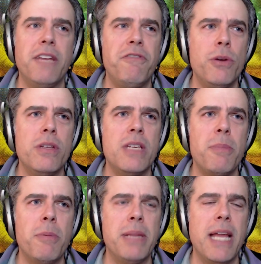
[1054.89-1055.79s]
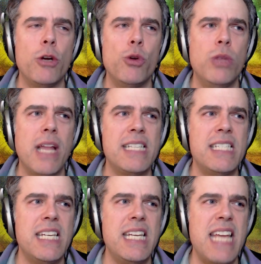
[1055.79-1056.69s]
if you're the type of player who likes
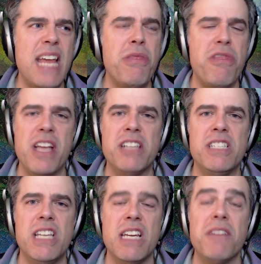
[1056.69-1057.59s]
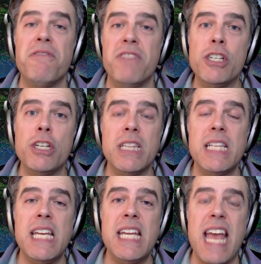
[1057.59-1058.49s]
to get things done
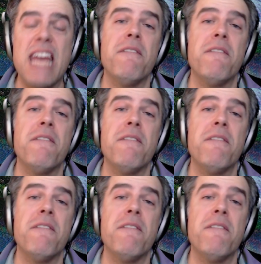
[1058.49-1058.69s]
efficiently and